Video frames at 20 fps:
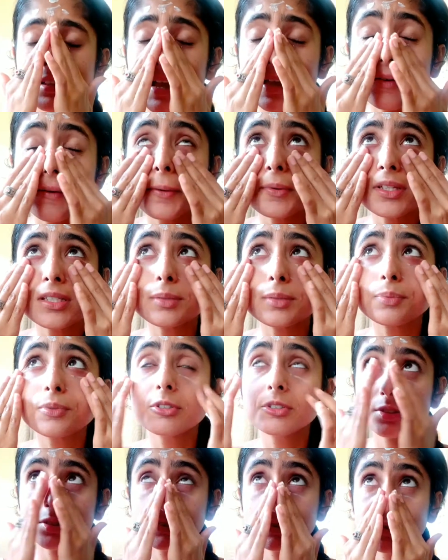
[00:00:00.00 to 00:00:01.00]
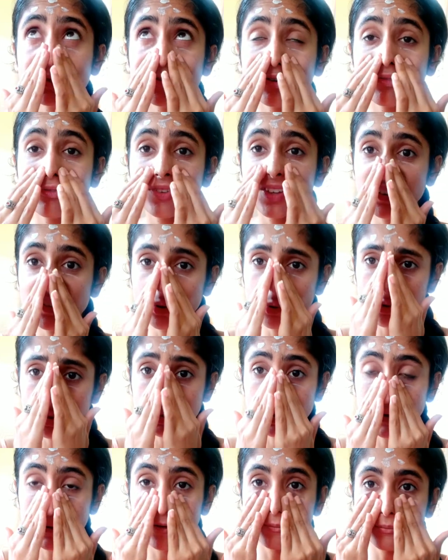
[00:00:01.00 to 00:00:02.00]
And I was supposed to review
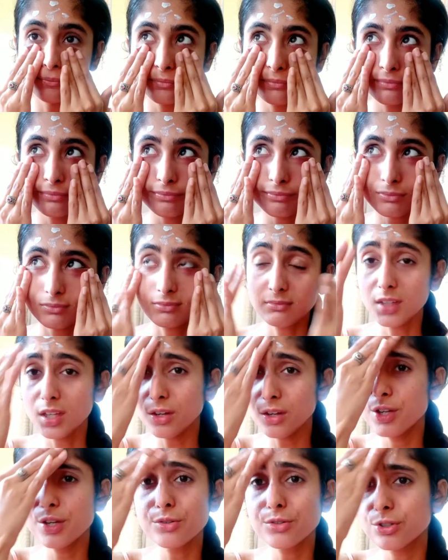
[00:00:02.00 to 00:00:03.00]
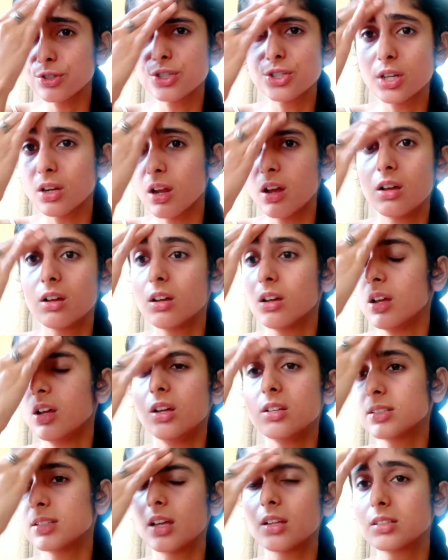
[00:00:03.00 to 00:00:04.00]
the Neutrogena
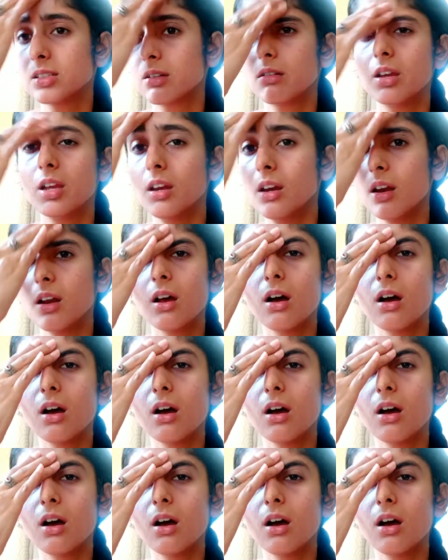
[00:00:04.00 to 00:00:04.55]
sunscreen.